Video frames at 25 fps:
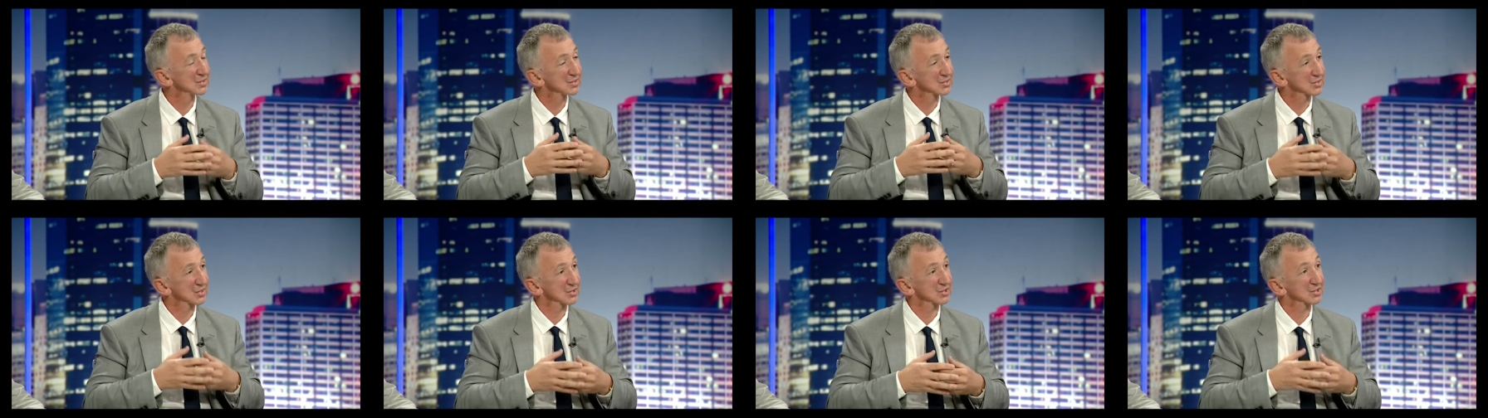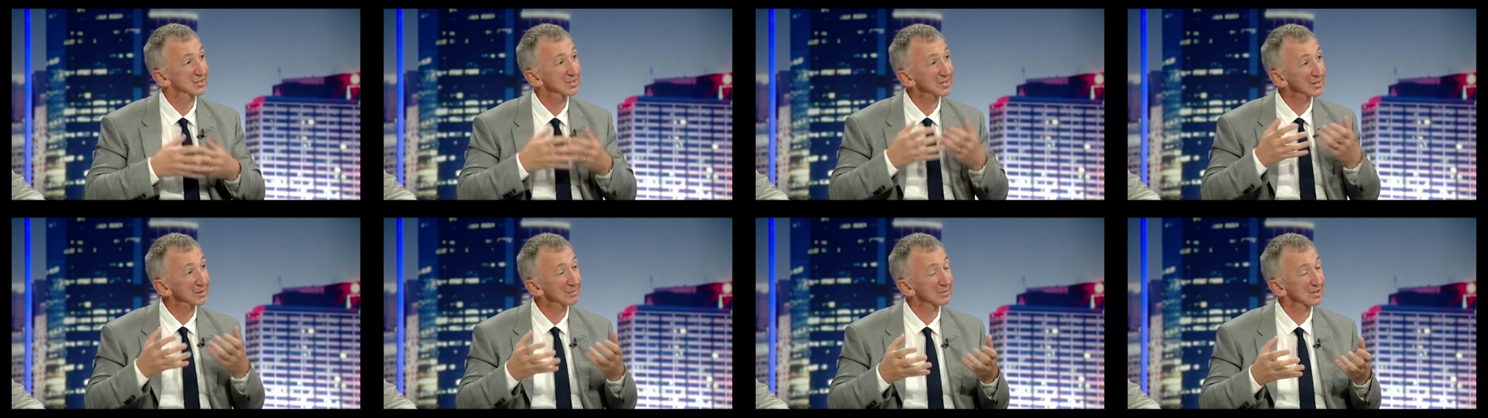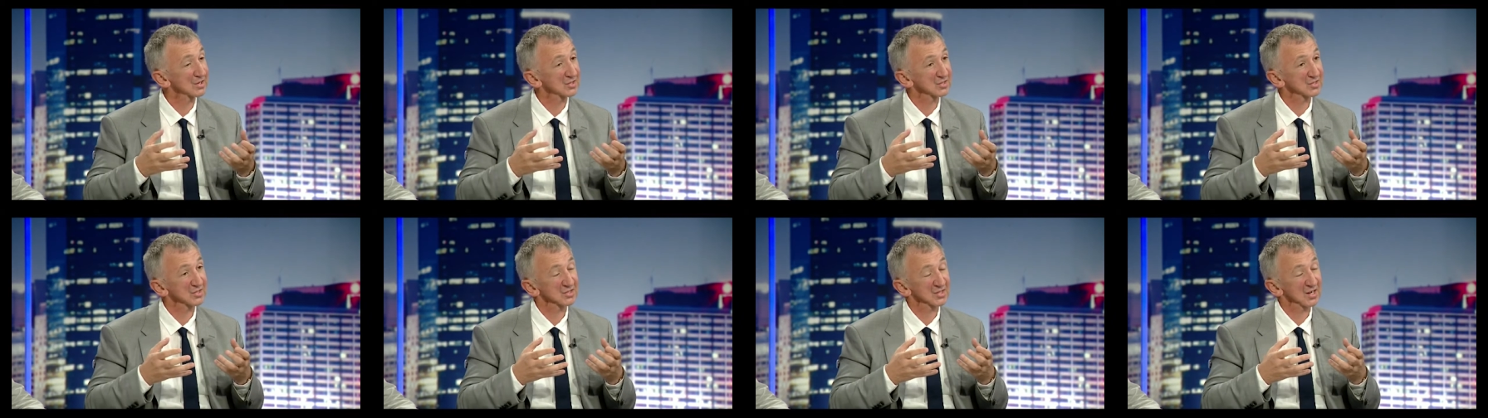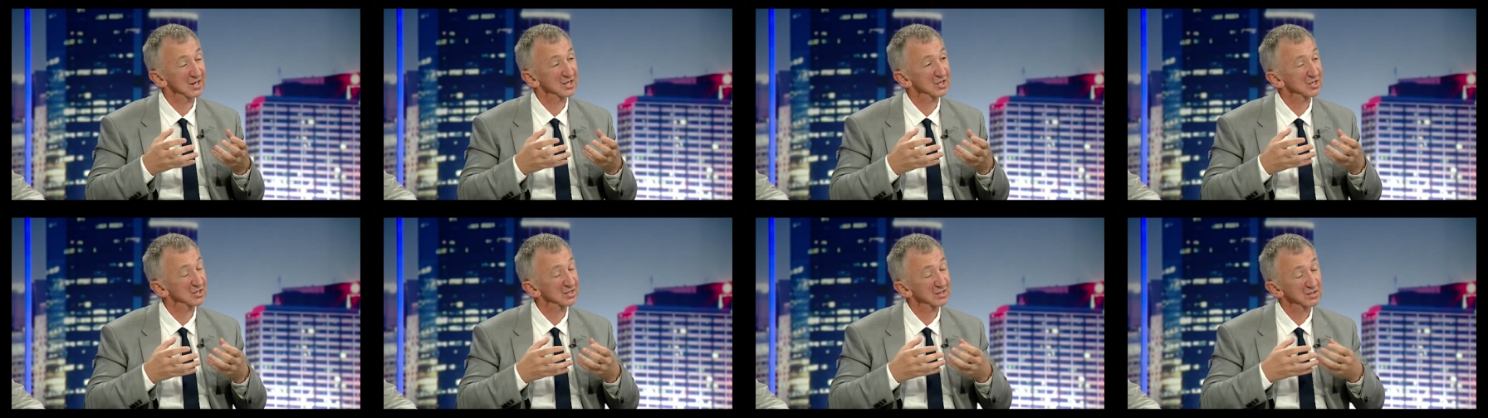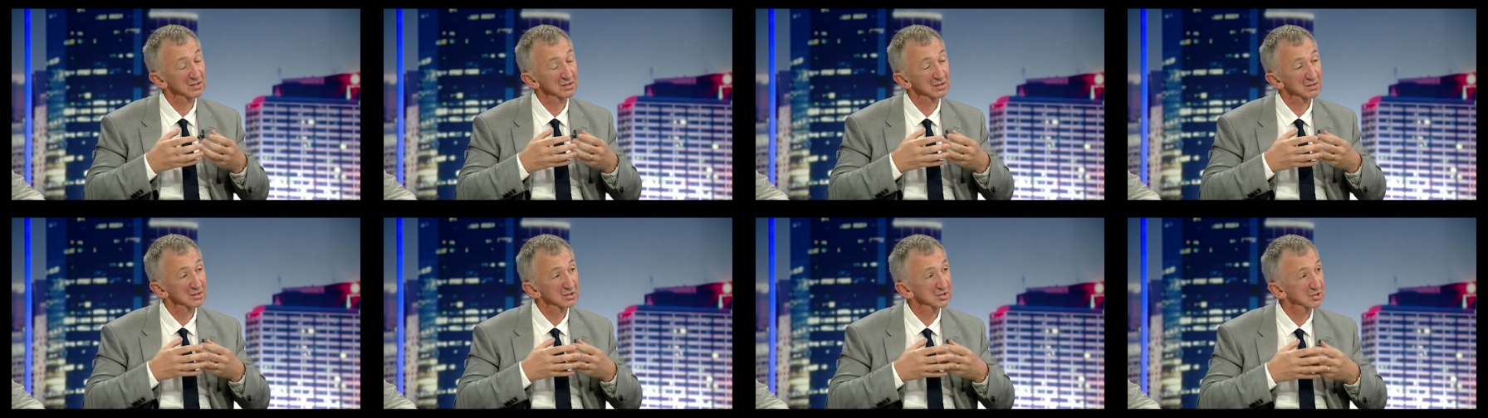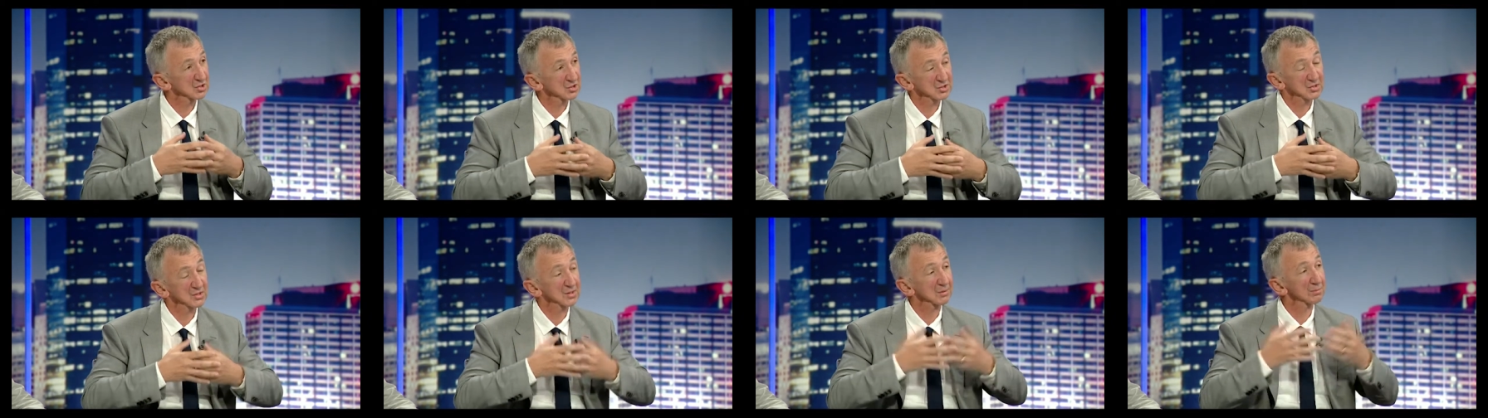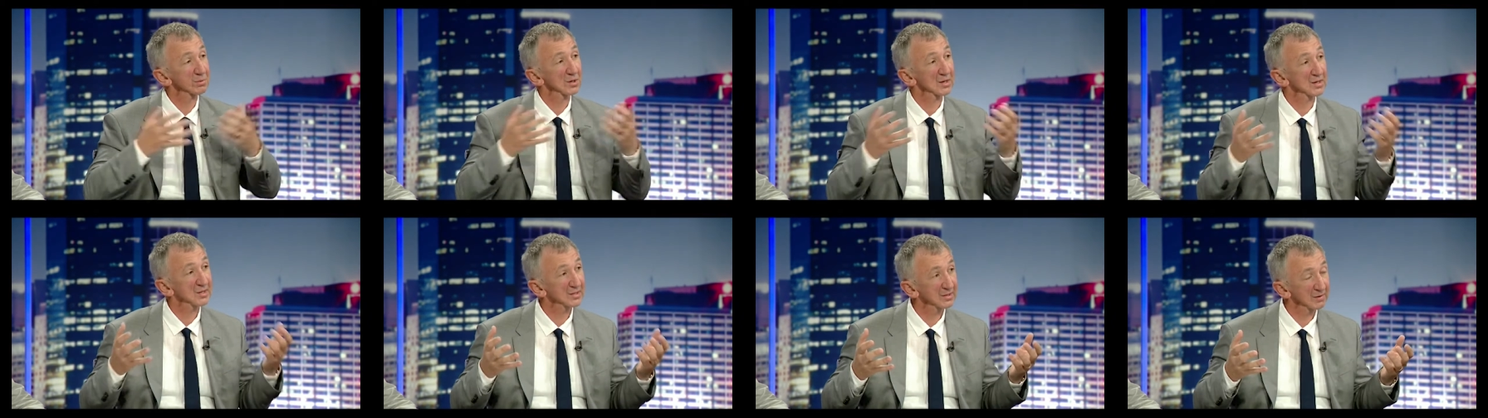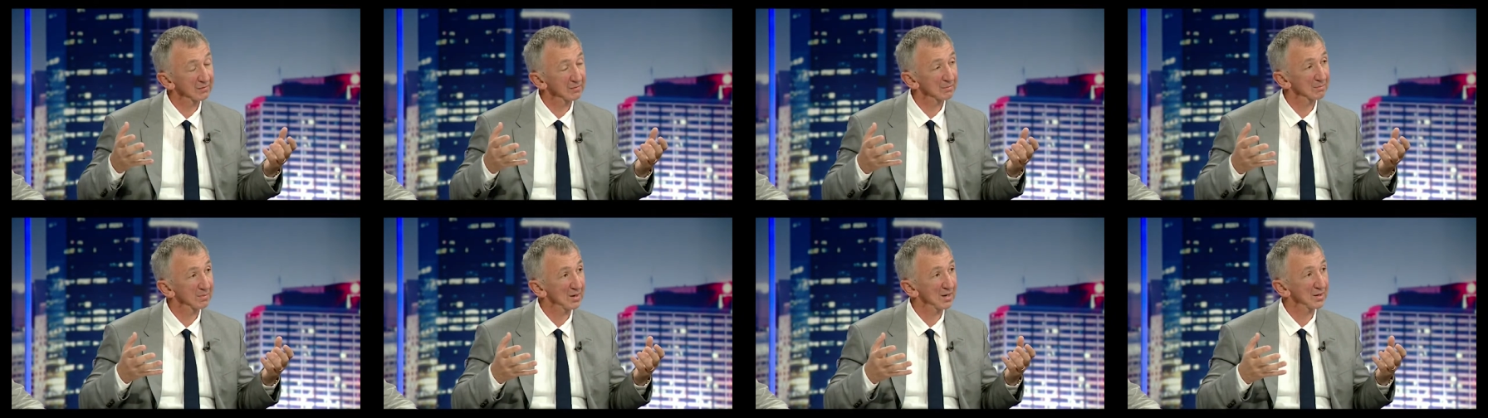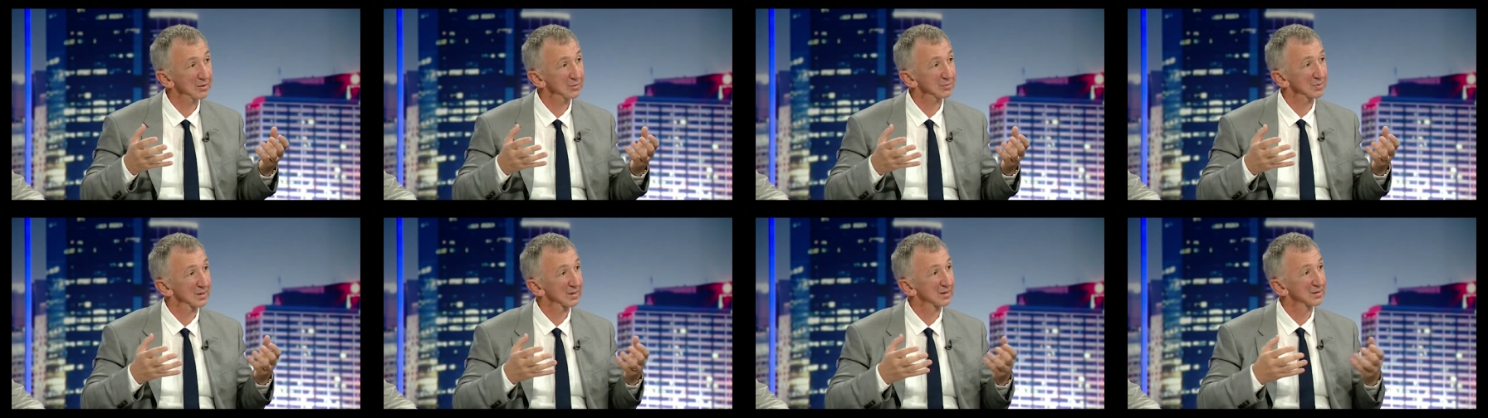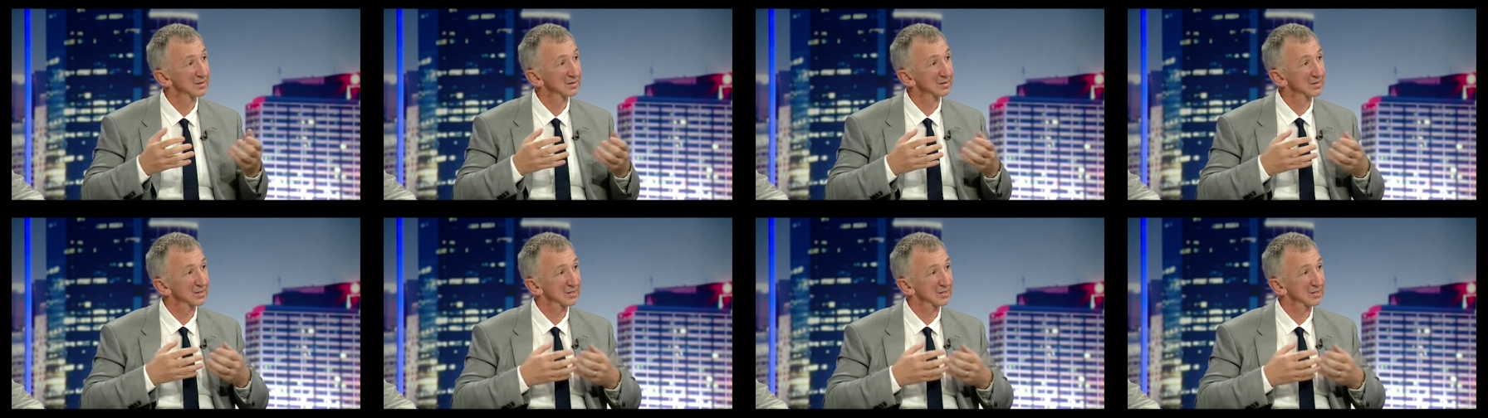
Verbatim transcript: So TMS is actually just a completely different pathway.